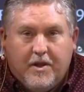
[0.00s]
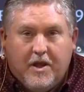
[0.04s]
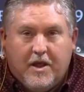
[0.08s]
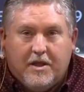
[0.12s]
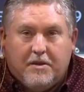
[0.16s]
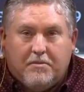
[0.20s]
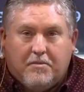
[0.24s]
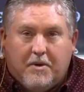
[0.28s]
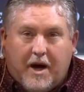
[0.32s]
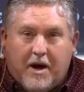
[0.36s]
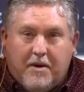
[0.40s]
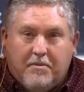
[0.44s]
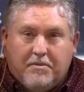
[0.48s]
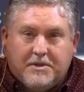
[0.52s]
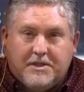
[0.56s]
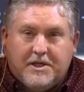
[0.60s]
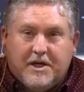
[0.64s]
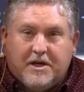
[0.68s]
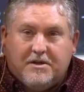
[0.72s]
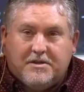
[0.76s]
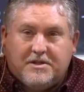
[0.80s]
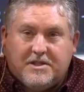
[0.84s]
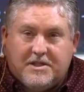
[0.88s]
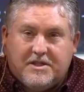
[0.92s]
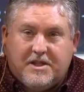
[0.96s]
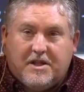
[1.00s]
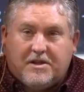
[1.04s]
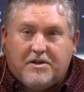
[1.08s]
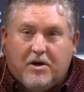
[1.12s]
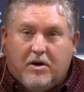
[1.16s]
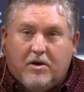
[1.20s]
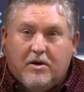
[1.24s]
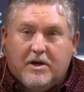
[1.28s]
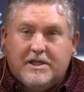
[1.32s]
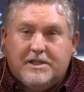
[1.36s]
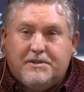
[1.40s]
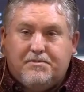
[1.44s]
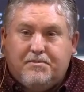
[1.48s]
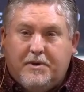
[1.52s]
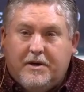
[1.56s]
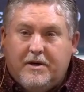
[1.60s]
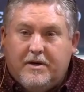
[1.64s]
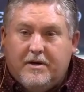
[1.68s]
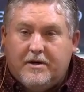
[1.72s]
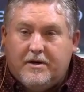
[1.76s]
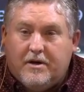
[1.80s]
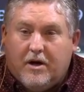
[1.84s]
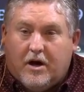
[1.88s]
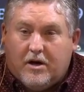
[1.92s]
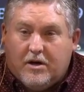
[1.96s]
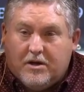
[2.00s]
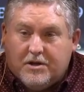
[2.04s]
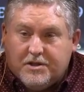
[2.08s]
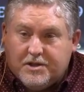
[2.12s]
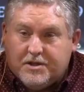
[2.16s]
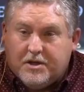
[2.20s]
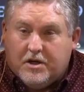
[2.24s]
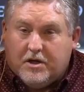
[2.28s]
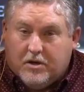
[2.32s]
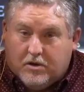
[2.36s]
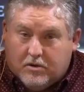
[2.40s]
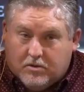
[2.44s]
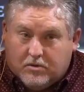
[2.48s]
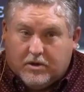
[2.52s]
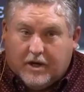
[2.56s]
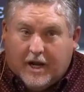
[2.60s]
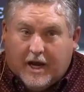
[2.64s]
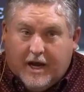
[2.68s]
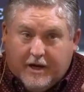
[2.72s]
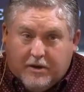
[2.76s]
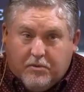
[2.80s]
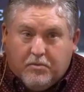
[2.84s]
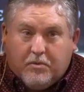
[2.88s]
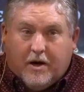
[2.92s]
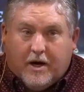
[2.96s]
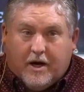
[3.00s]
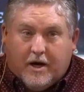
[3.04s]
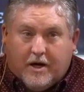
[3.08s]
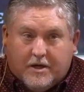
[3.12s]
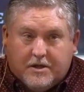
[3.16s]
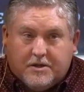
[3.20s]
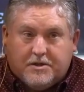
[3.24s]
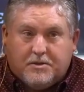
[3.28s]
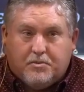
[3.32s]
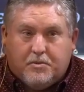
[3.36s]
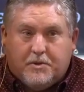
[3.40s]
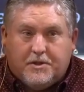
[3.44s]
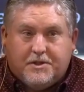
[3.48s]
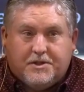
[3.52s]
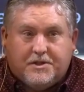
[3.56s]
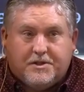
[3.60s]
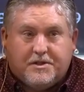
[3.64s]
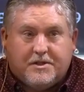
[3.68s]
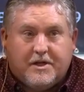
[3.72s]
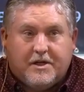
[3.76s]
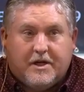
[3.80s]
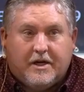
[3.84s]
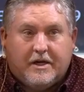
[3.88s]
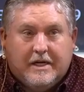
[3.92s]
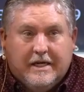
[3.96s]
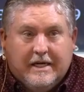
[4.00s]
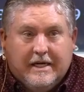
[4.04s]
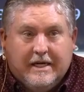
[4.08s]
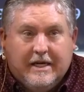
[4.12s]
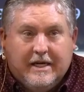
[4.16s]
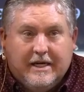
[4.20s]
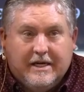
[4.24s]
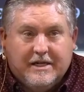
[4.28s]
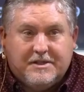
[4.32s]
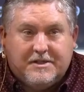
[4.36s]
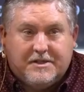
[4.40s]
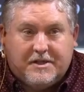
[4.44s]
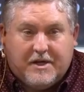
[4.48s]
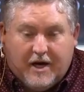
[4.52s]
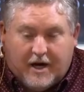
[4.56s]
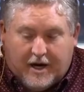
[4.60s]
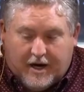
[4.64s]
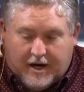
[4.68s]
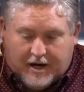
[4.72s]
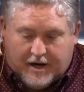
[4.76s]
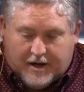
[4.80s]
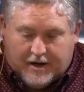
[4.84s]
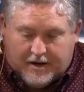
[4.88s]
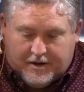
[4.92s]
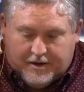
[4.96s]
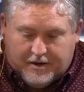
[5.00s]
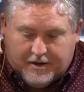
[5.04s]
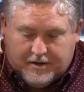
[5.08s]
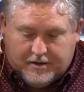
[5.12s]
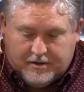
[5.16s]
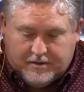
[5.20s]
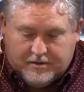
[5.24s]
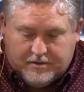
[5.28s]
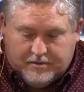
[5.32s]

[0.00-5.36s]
And the Bible tells us that the Holy Spirit also, likewise, we should say, is God.